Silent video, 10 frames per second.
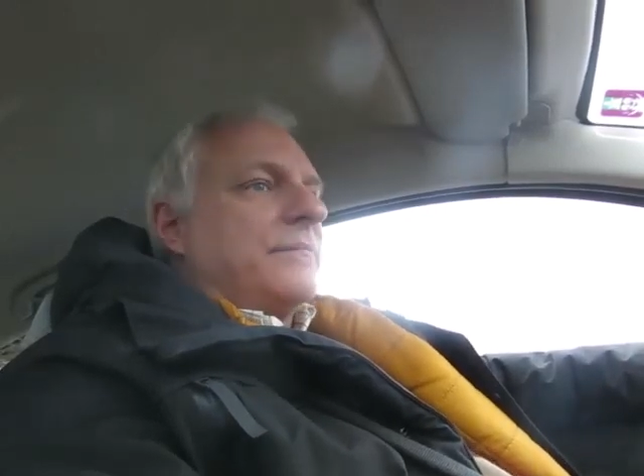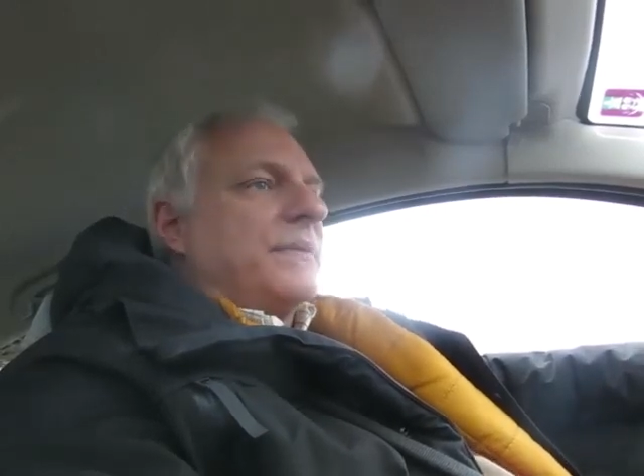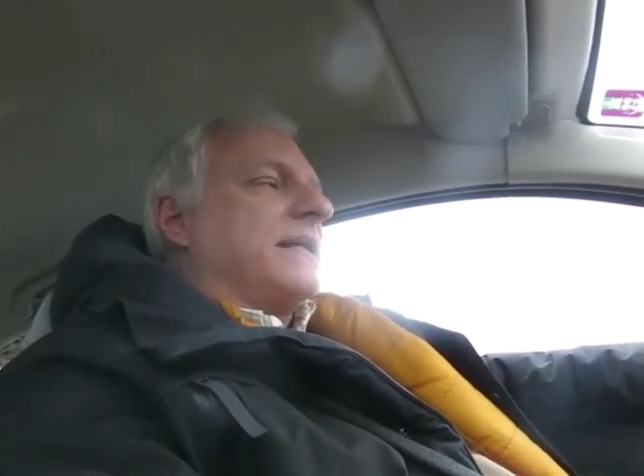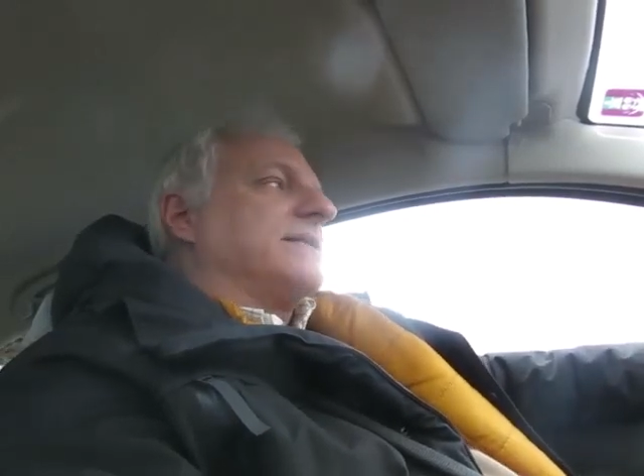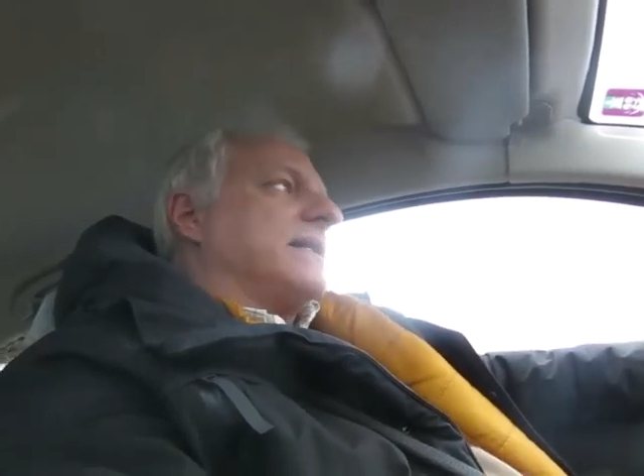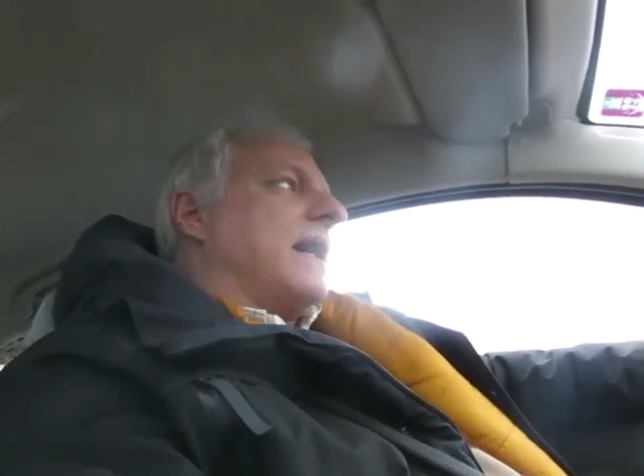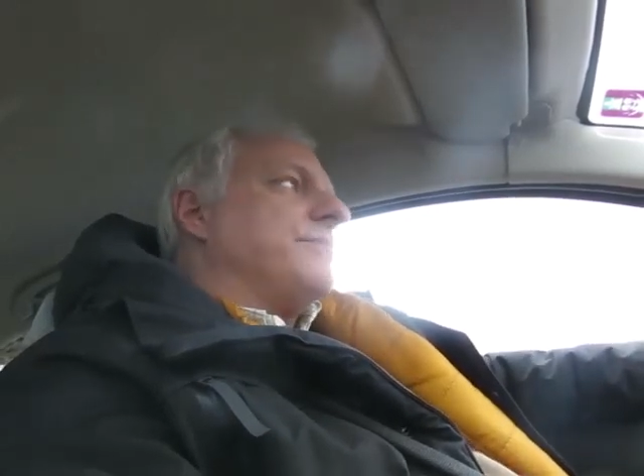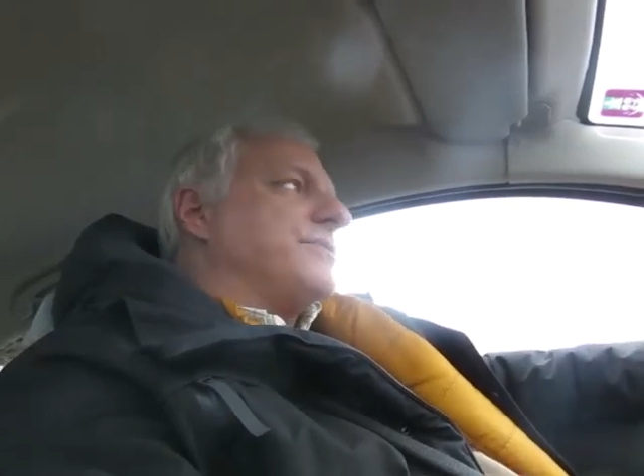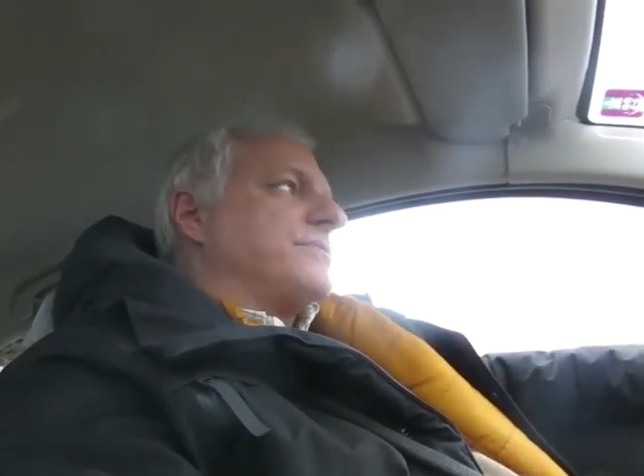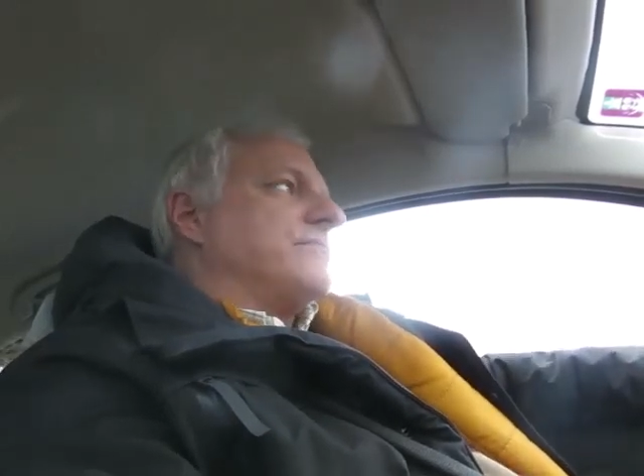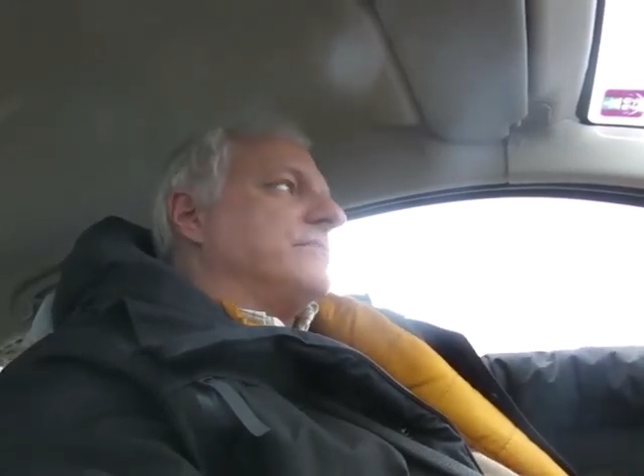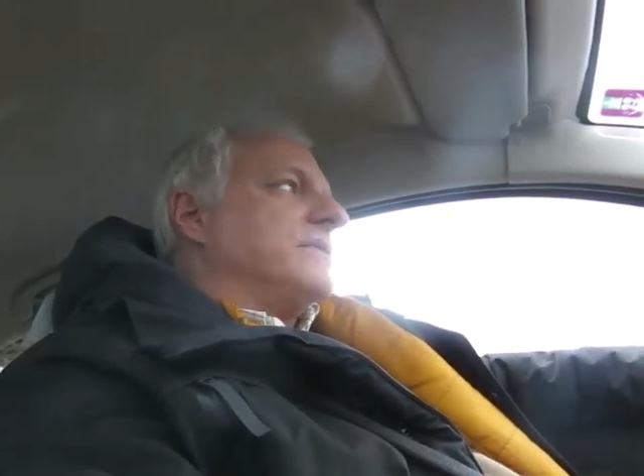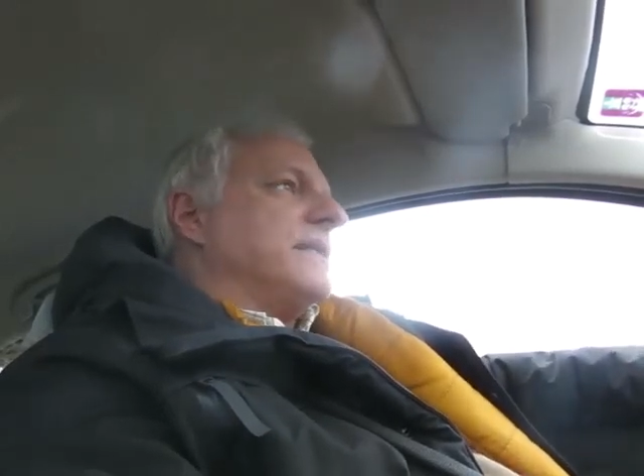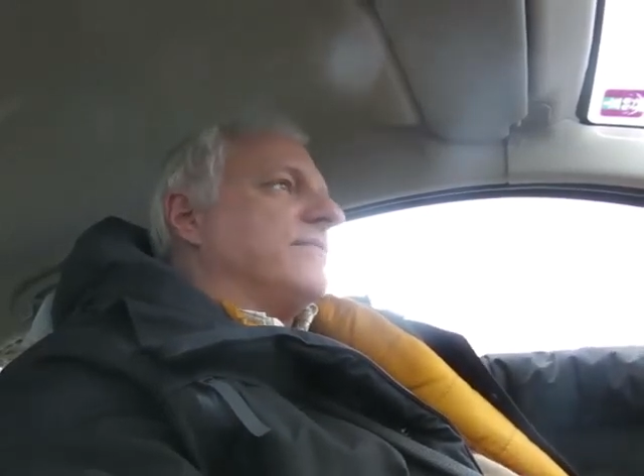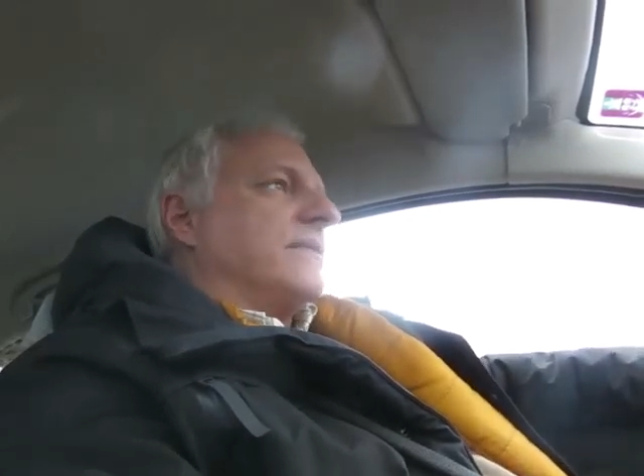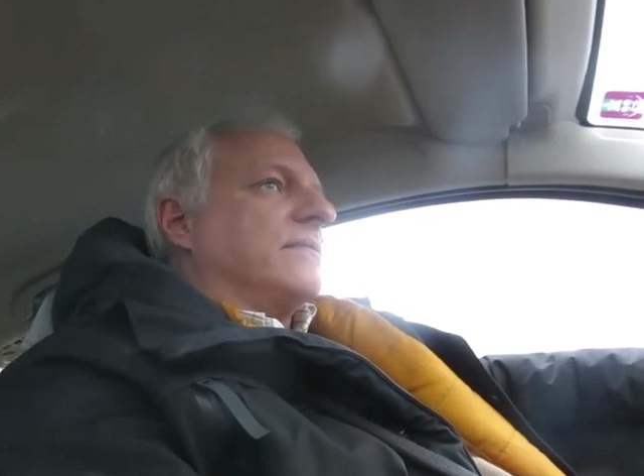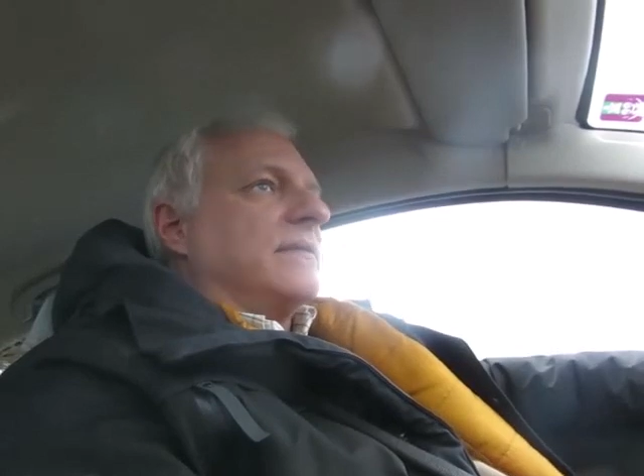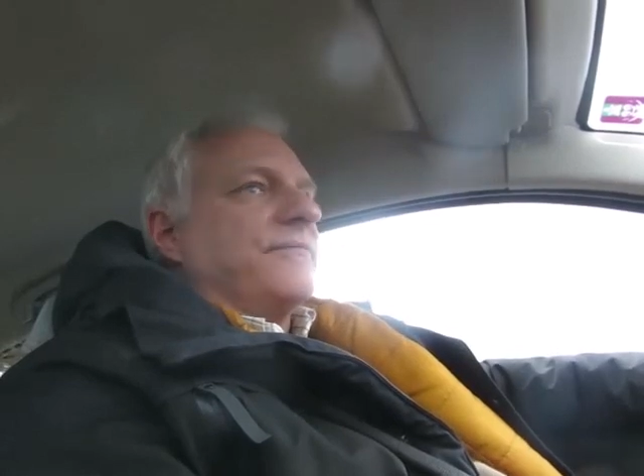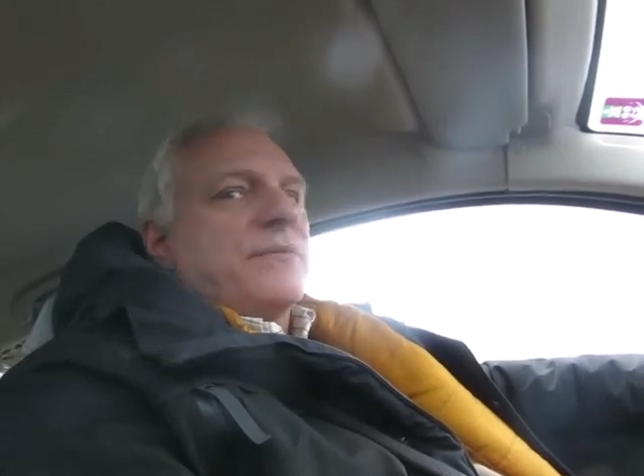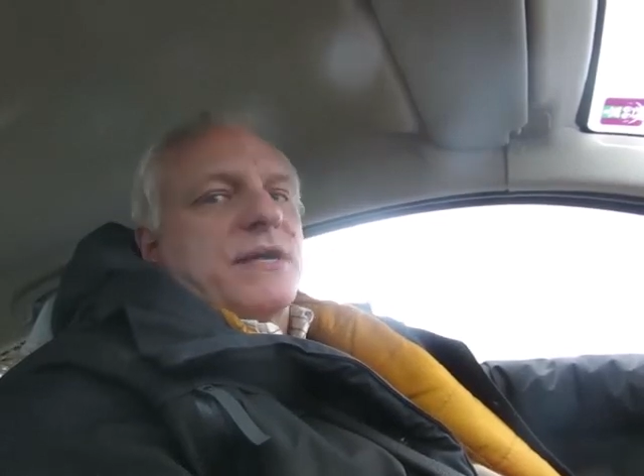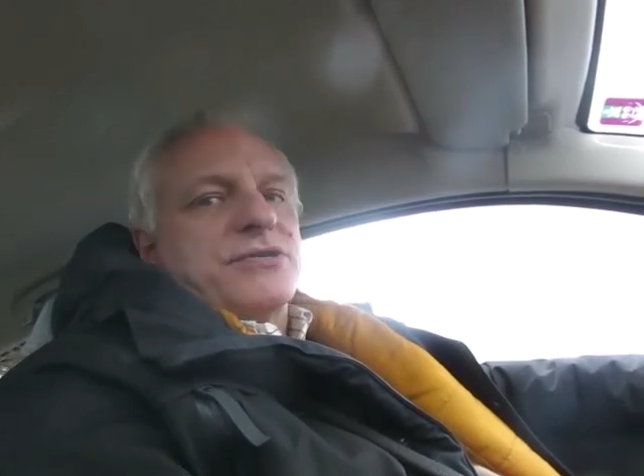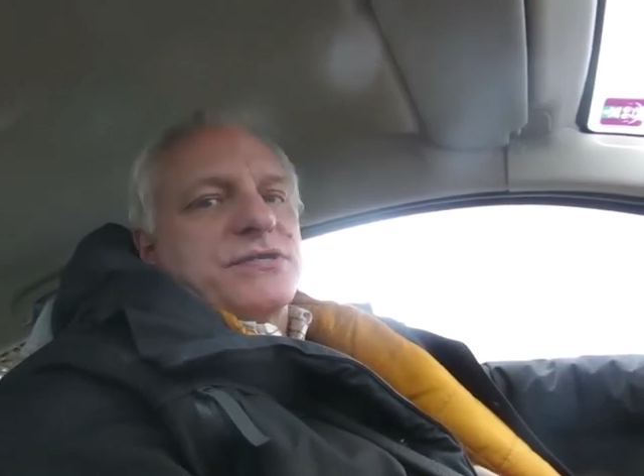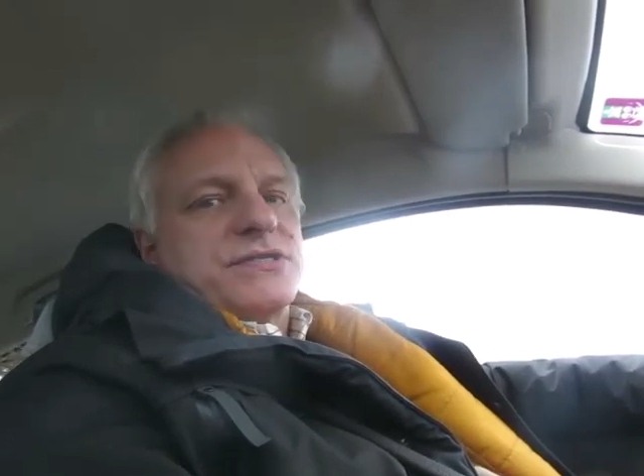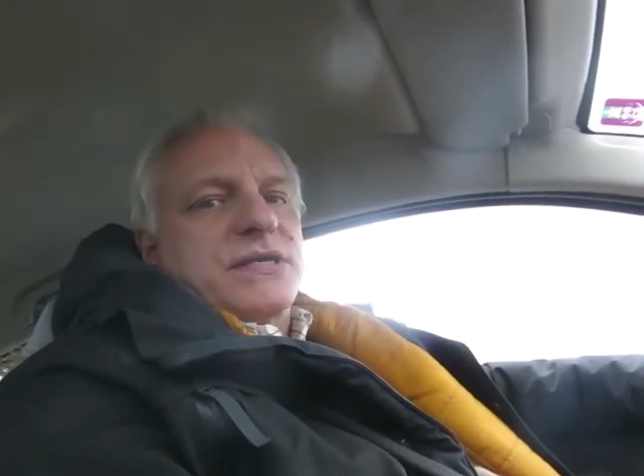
Because I'm just giving information